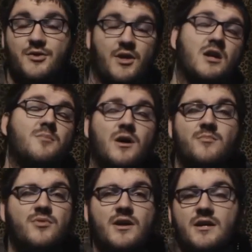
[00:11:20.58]
I thought
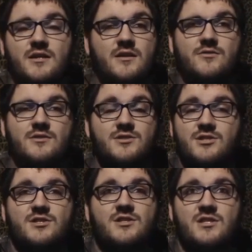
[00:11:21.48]
about playing Ingress
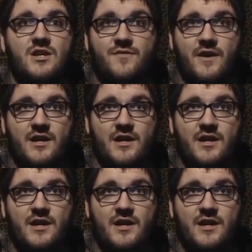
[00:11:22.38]
just to see if